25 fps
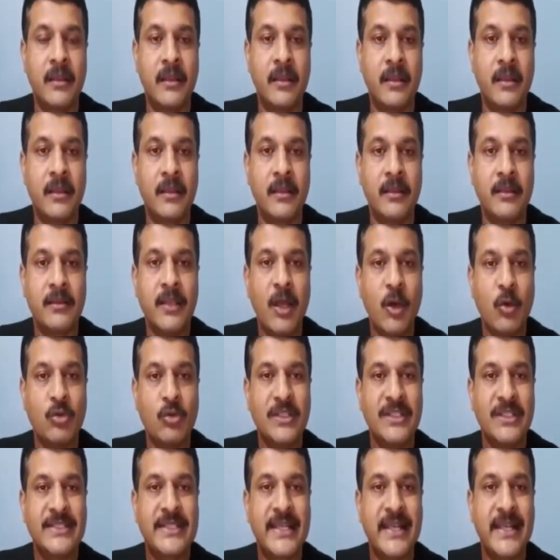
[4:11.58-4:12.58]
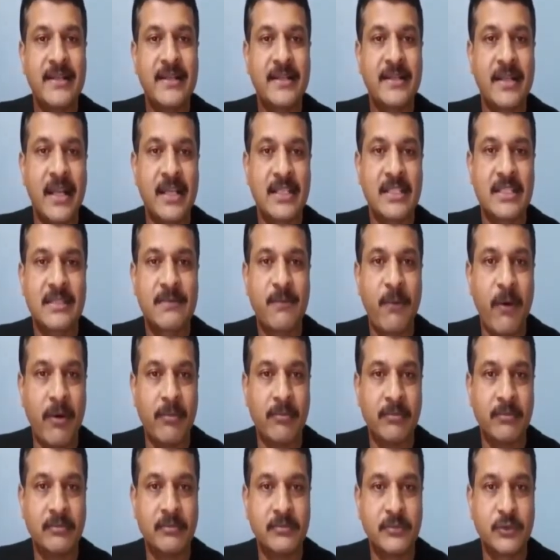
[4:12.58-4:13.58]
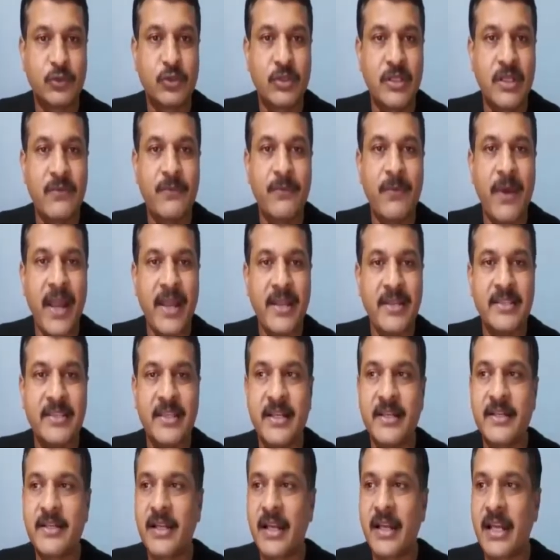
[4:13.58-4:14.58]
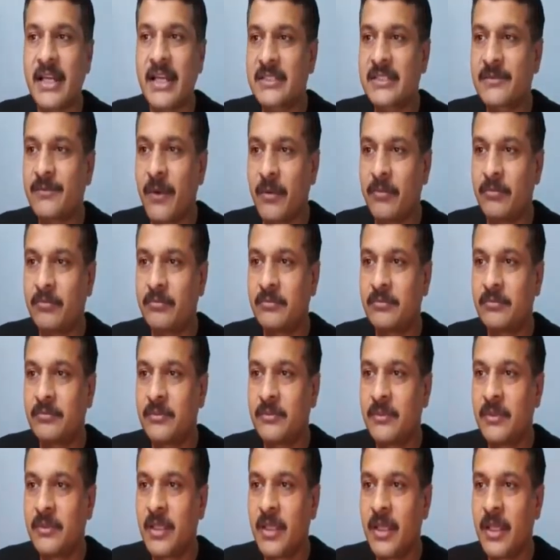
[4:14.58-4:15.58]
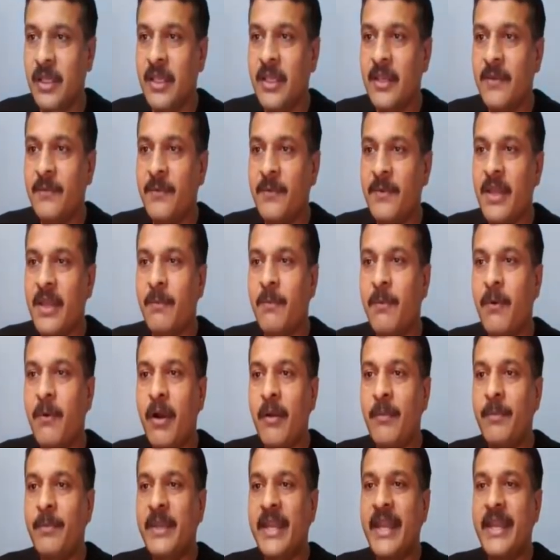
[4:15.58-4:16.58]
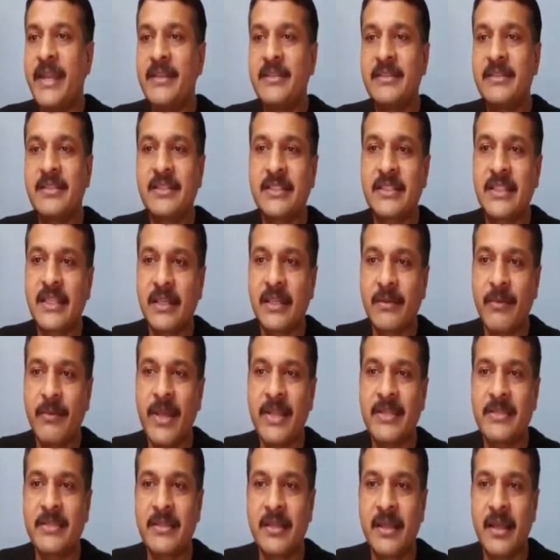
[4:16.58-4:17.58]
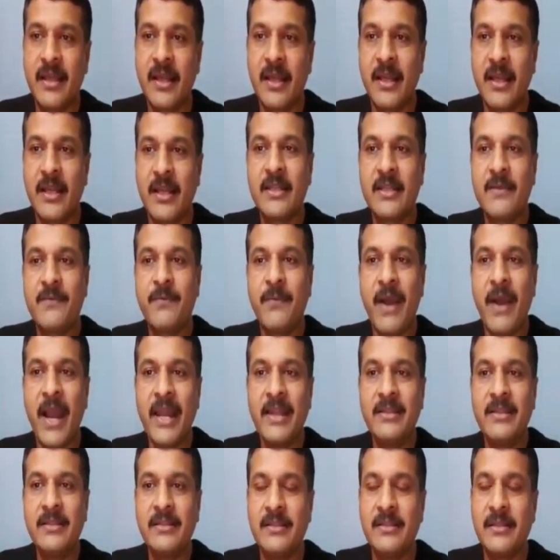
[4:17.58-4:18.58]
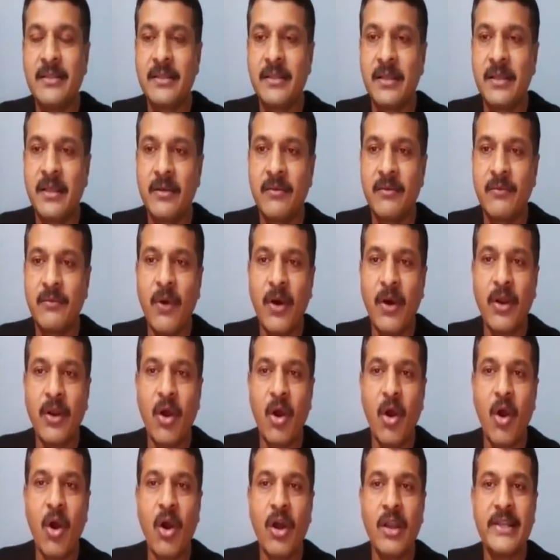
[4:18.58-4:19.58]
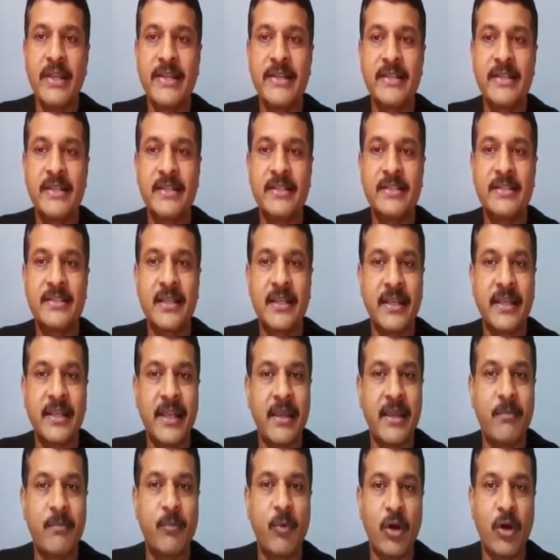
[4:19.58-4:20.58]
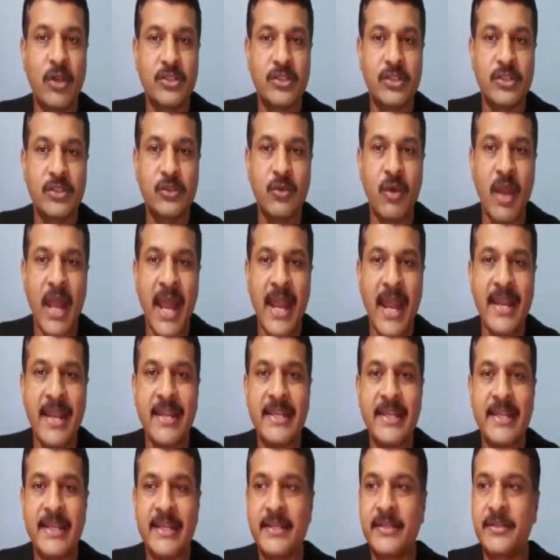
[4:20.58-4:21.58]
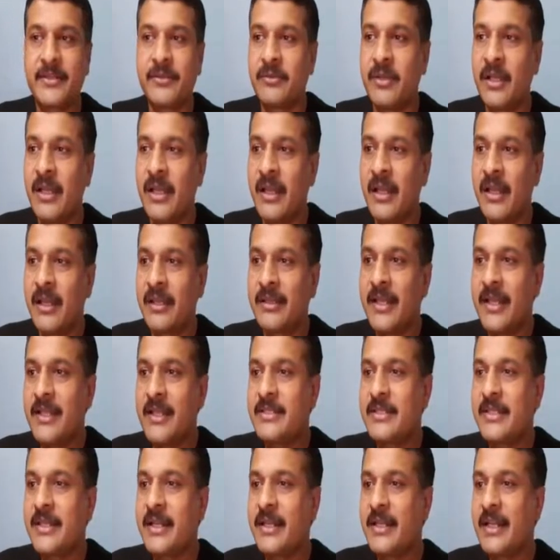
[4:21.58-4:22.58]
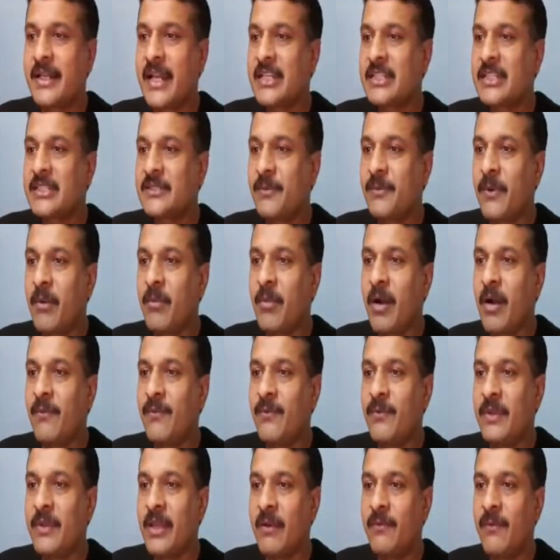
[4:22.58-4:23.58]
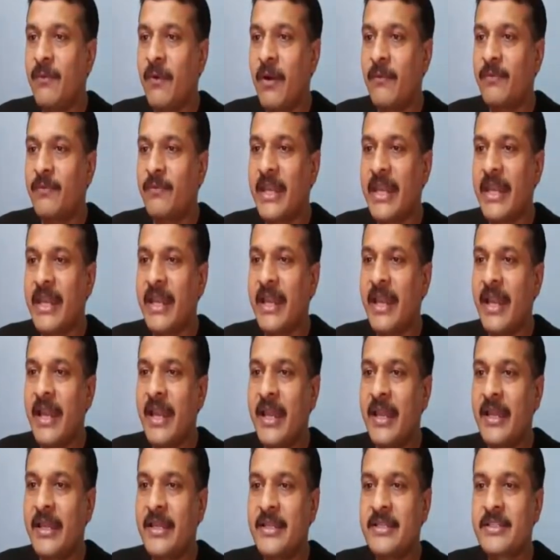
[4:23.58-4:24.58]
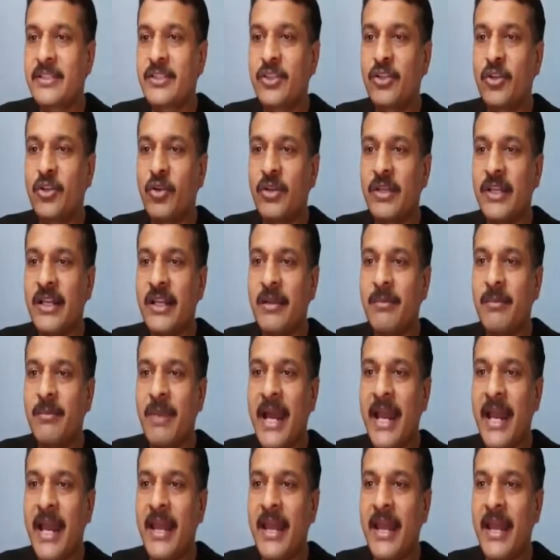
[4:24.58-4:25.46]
Now the Z transform. So define Z transform. If f of k is a sequence defined for all integer k, positive and negative, then Z transform of f of k is denoted by